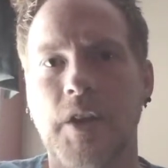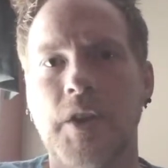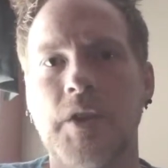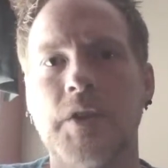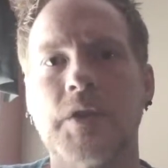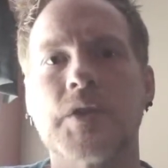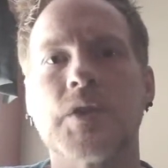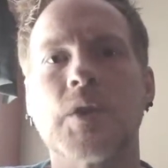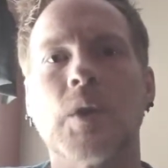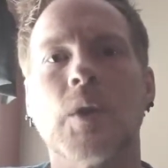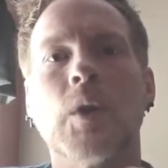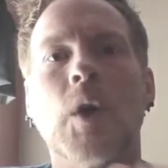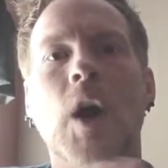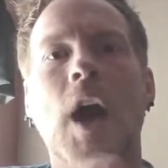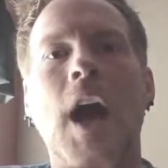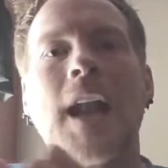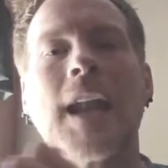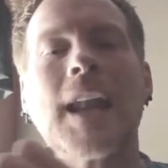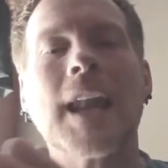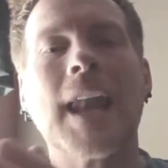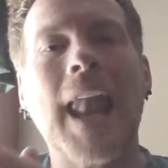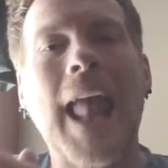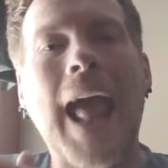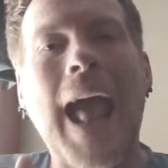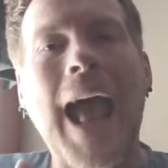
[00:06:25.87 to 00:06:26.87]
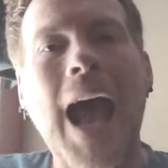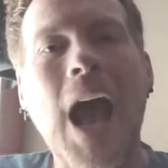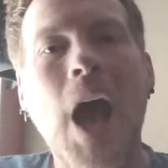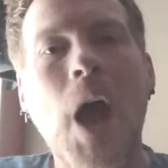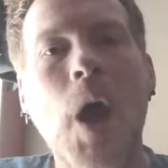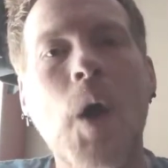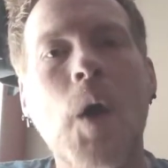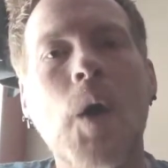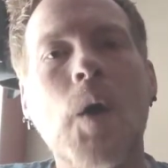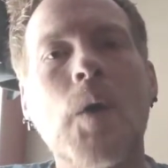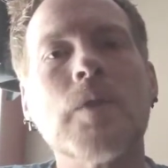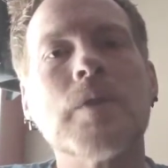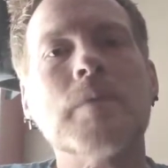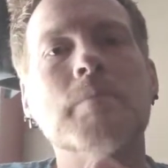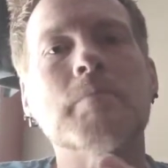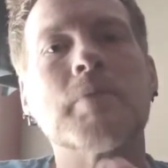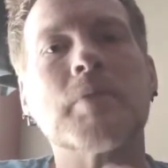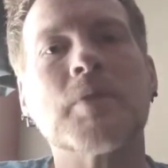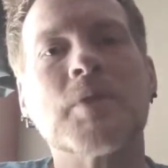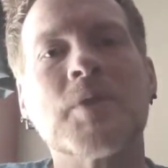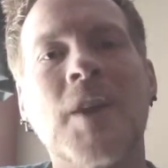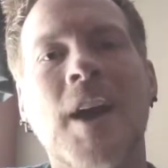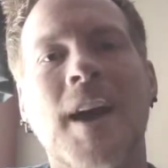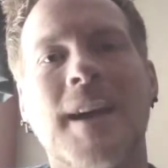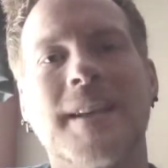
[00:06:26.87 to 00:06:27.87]
So allow the
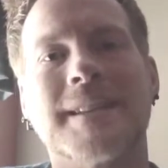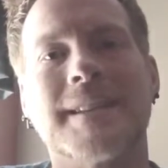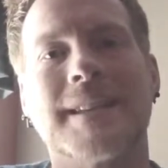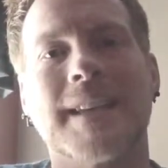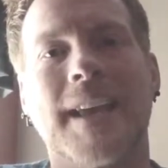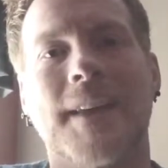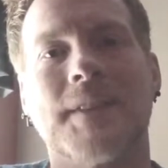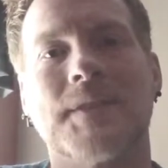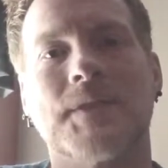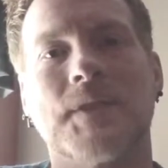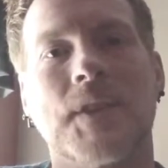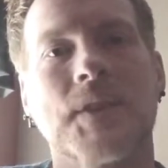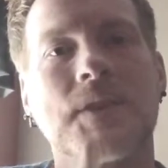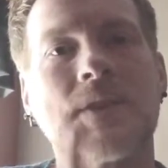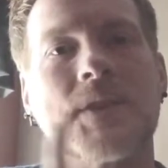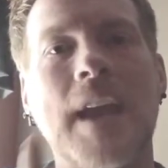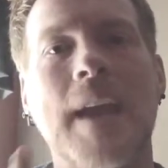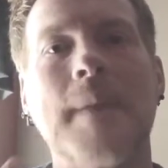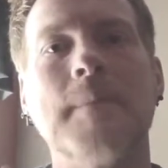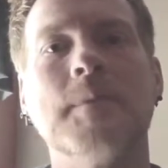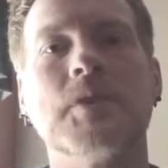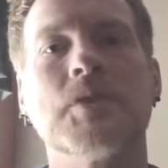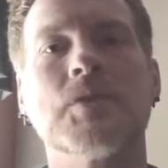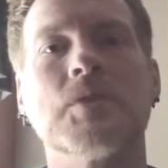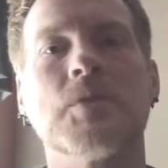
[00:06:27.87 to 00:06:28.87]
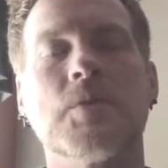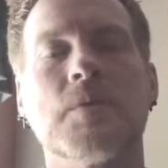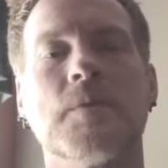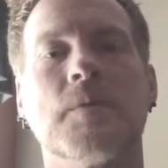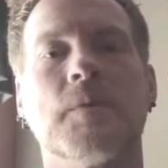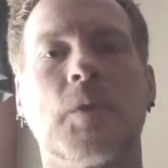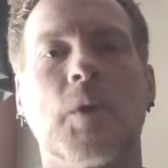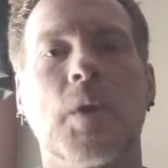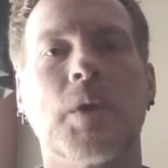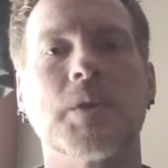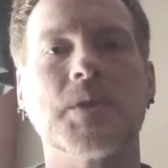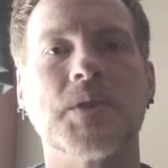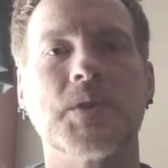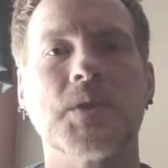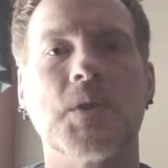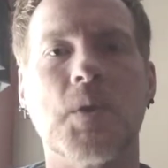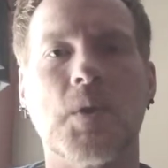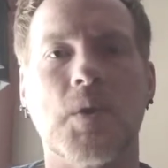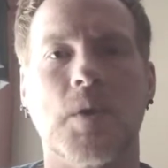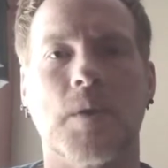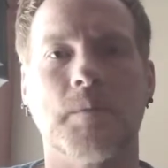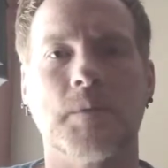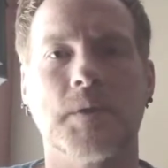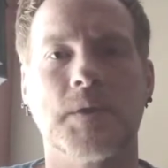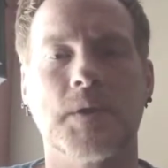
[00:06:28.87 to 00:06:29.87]
process. The same is true for our
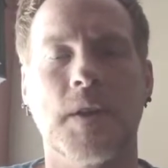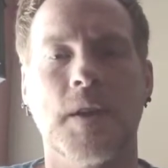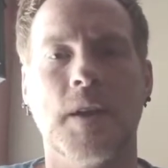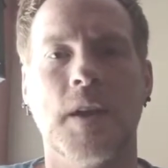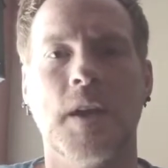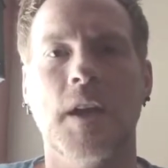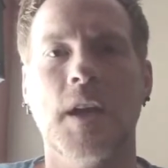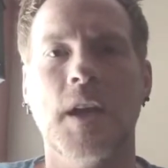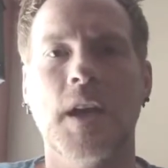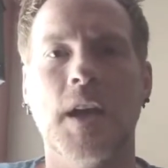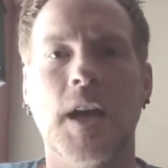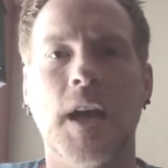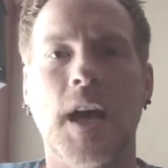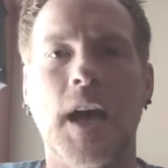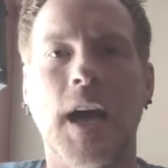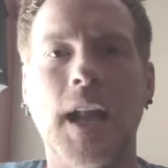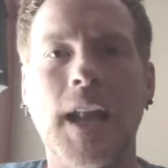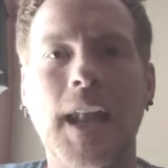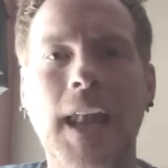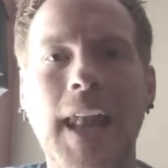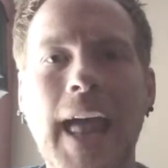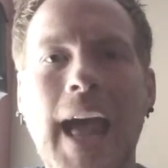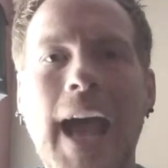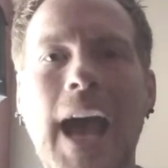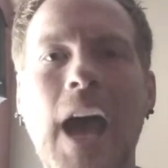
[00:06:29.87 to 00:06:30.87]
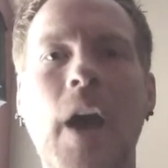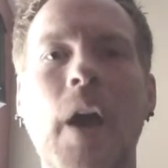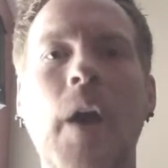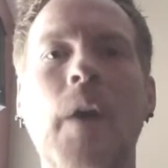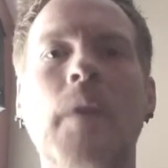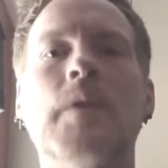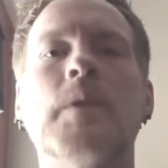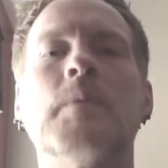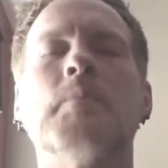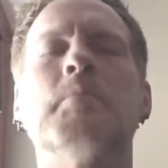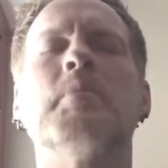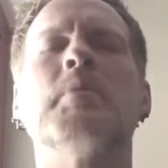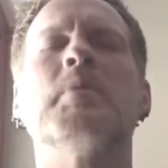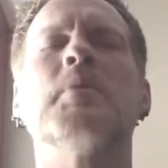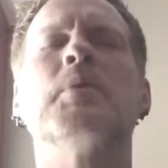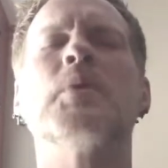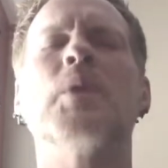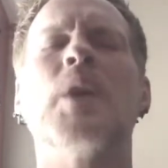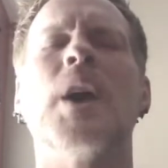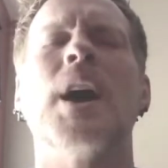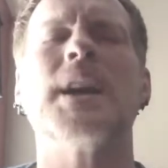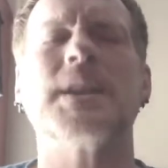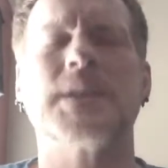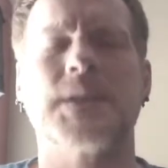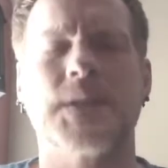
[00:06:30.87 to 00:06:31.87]
storms. Allow the
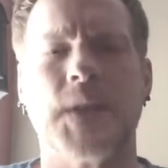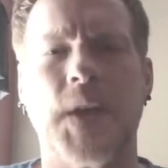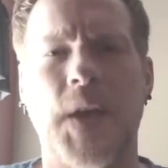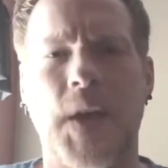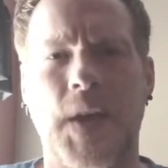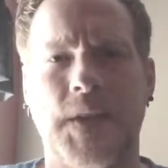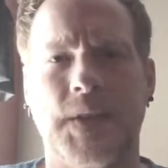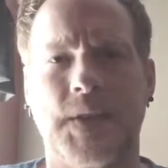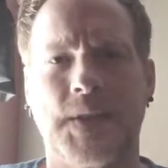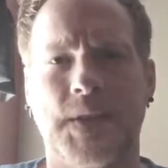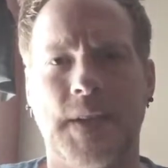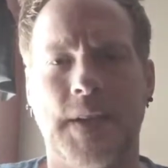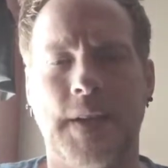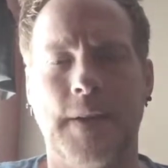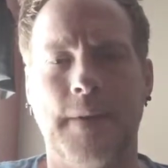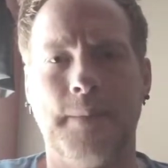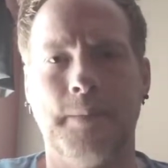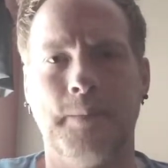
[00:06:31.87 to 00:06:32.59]
process.